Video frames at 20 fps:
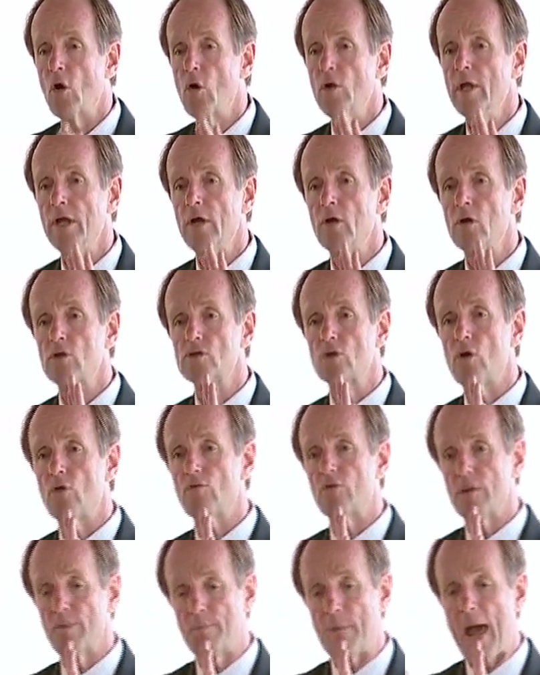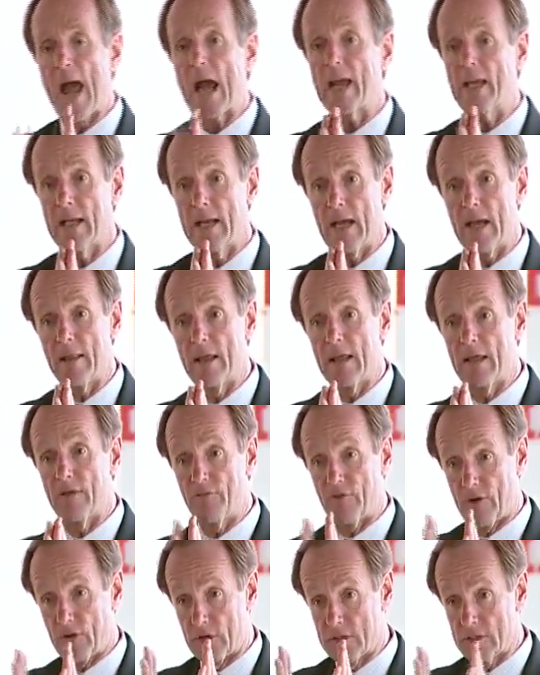That coating goes over the
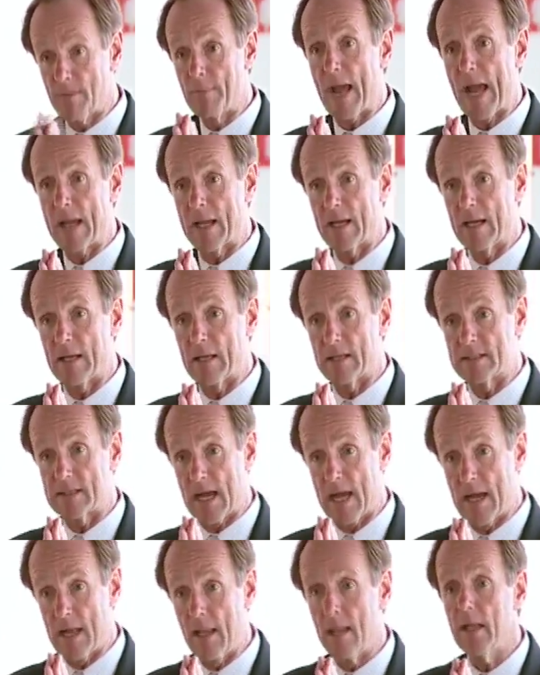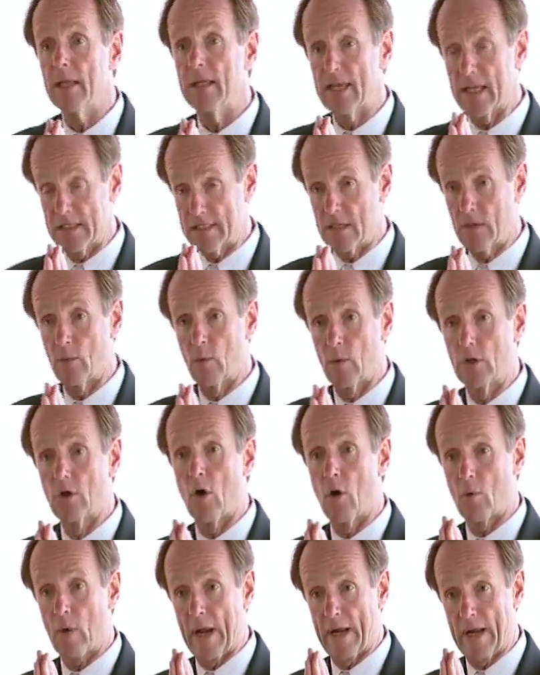backing on, if there is a backing on the tile,
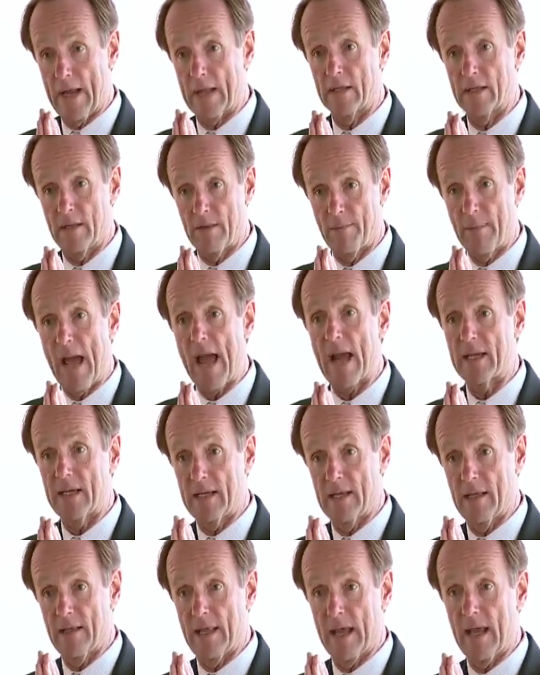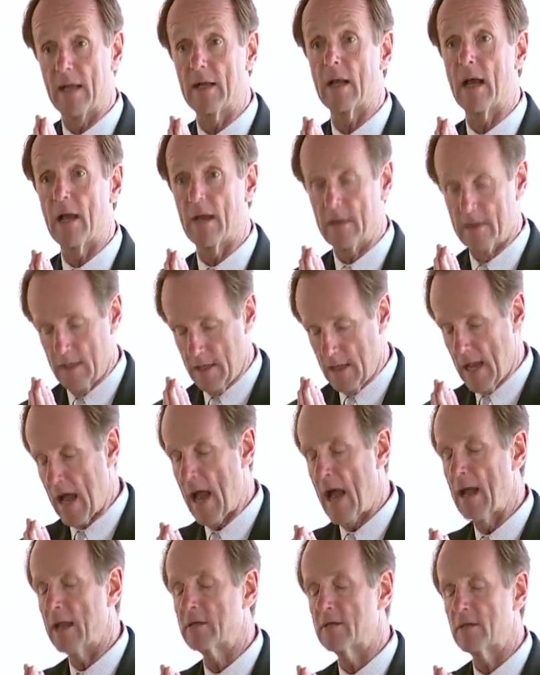yes, it would go right onto the backing on that,
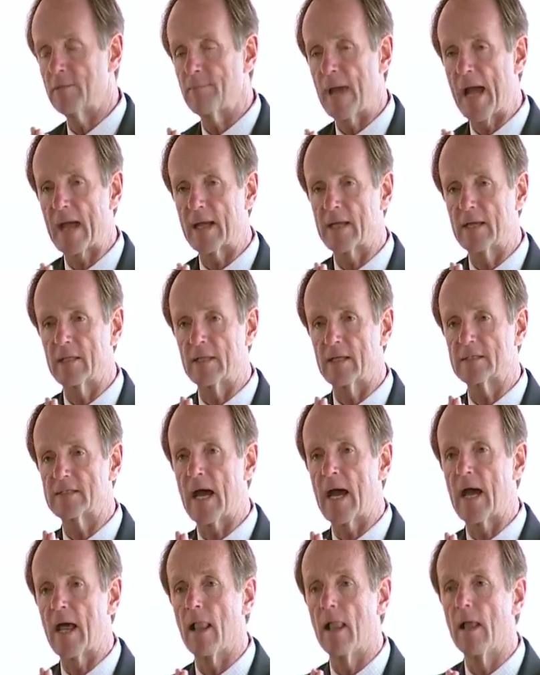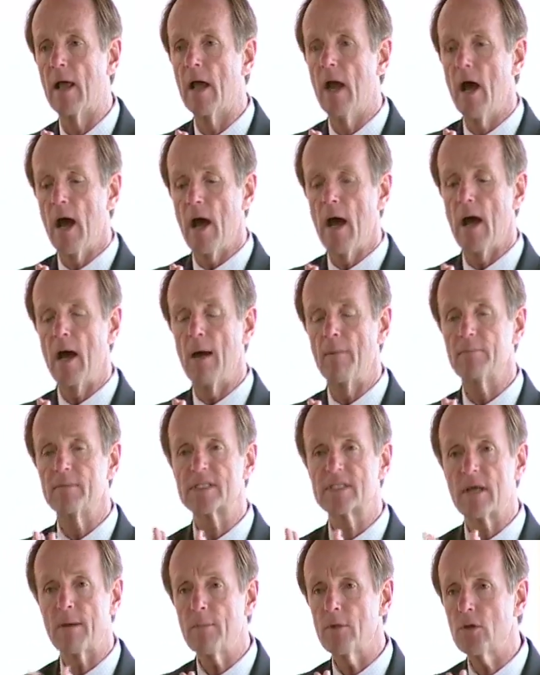onto the backing of the tile.
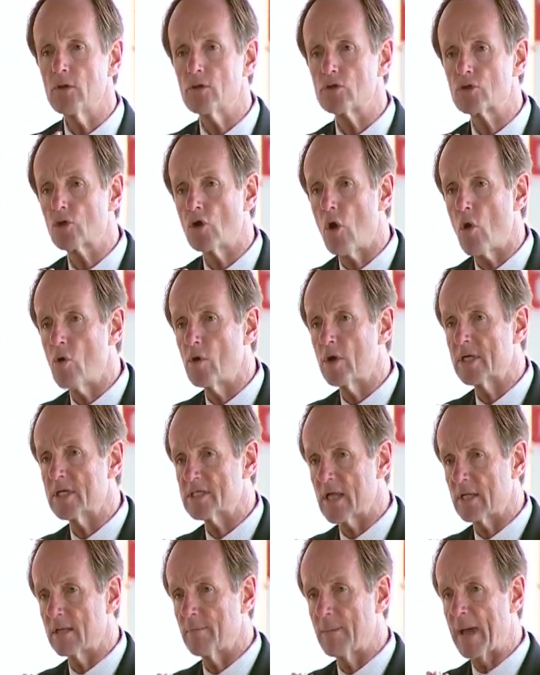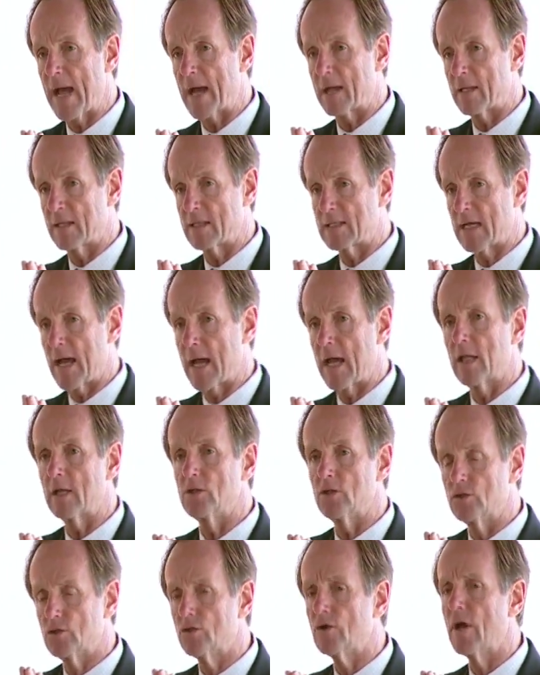Some of those coatings on the back of the
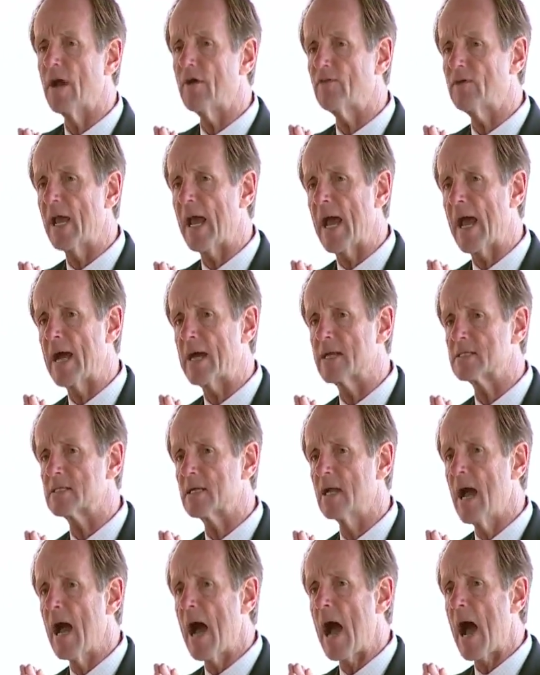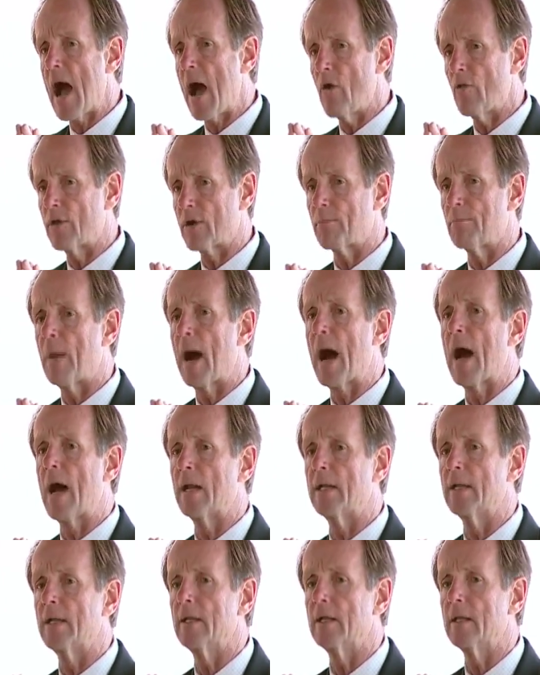tile, you do have to ask how
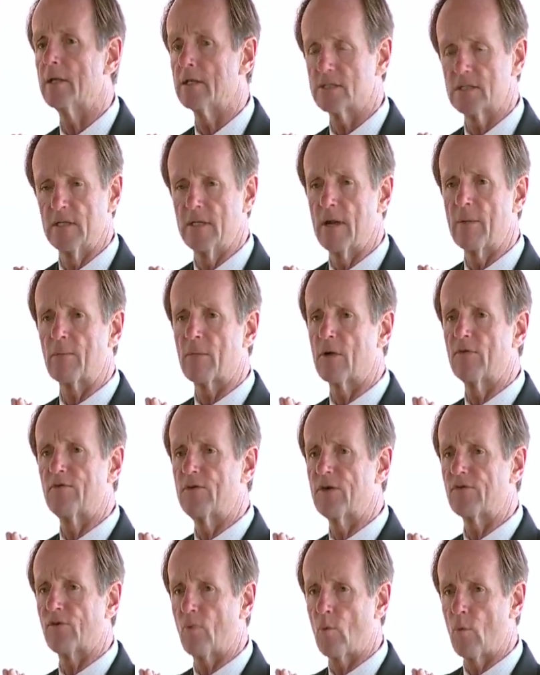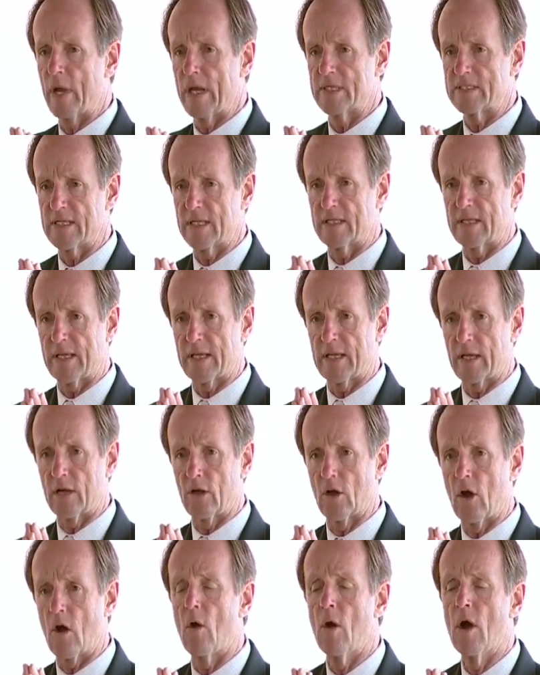they're bonded. There's a number of different ways
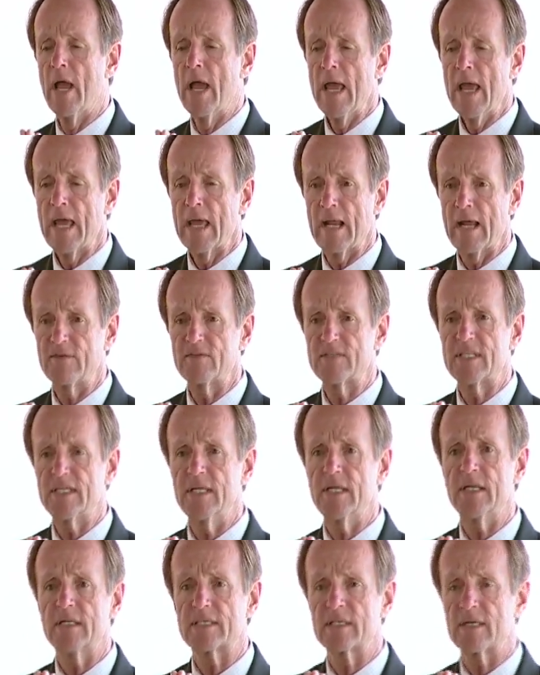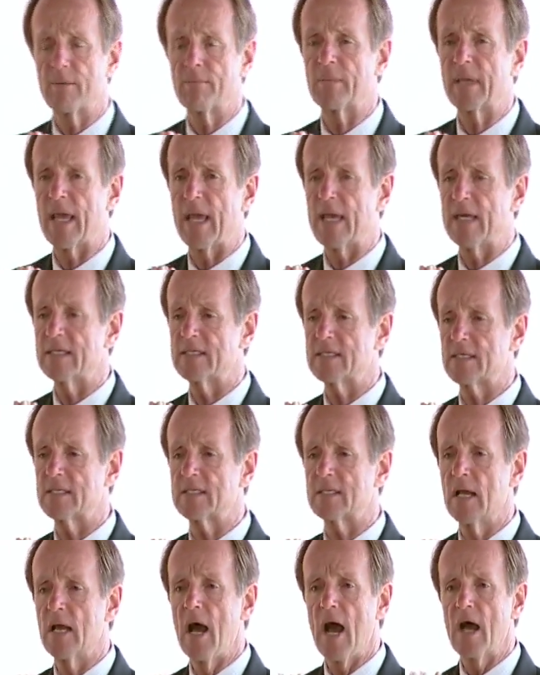that they can go. And I've seen in some
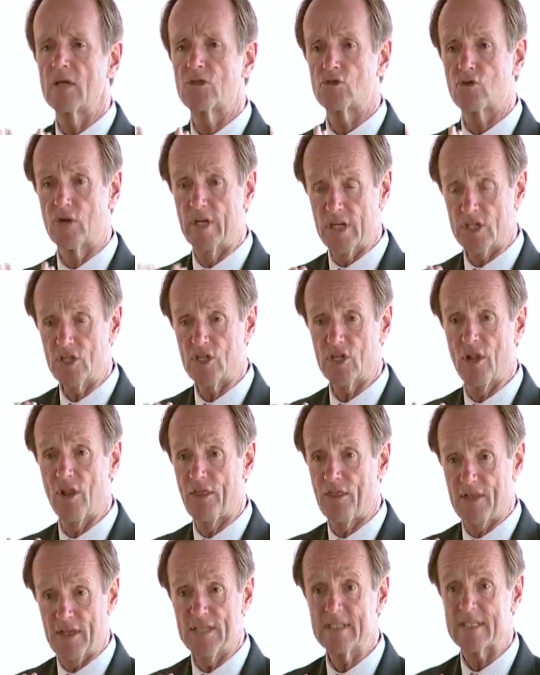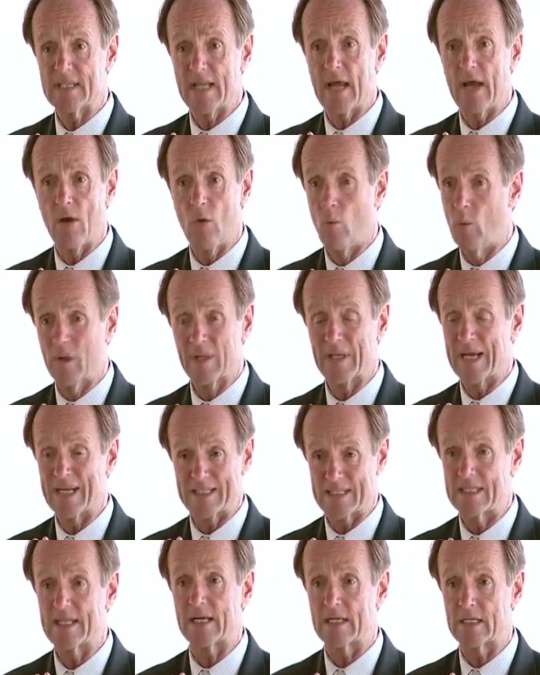cases a traditional thinset
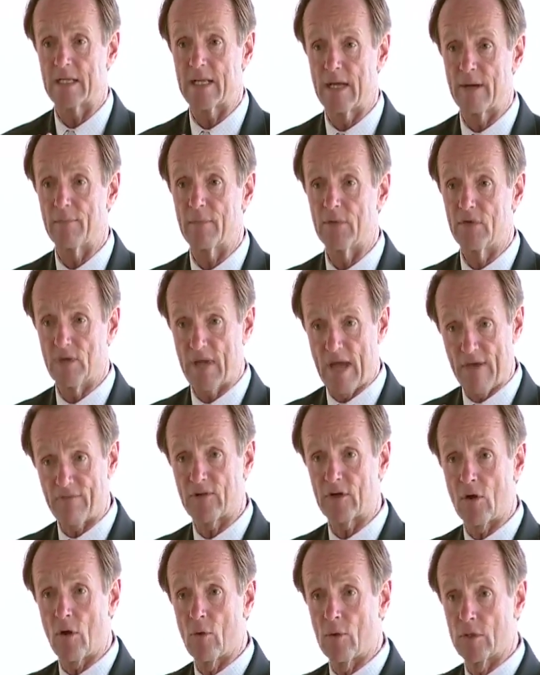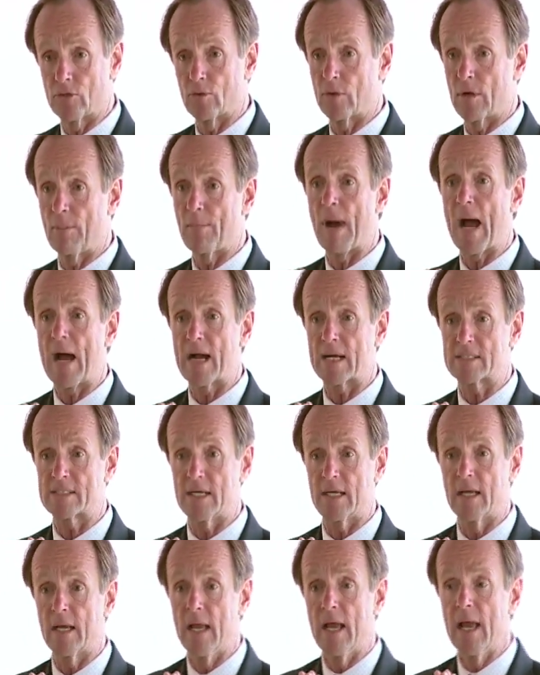will not stick to them. You have to go into an
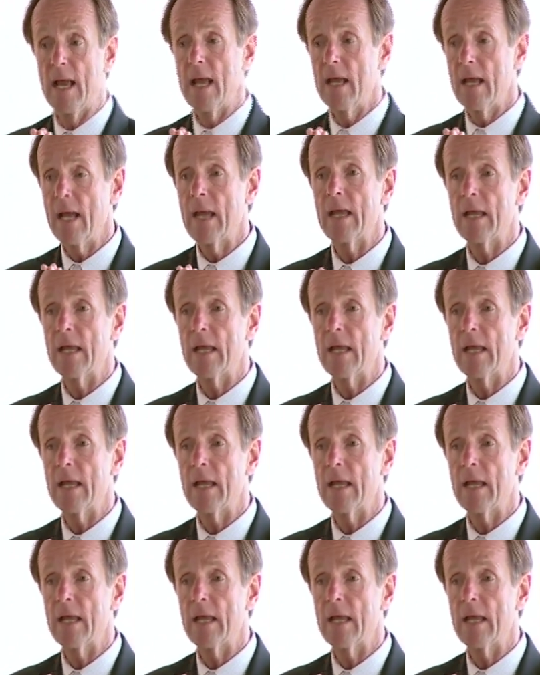epoxy.